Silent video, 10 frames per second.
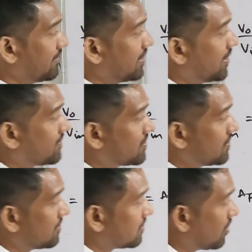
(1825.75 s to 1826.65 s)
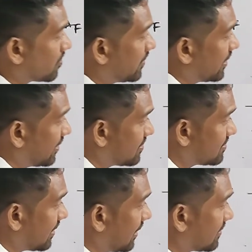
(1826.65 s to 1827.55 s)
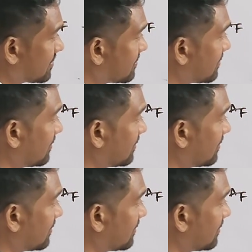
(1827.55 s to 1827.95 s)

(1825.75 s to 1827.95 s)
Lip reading: we have to normalize that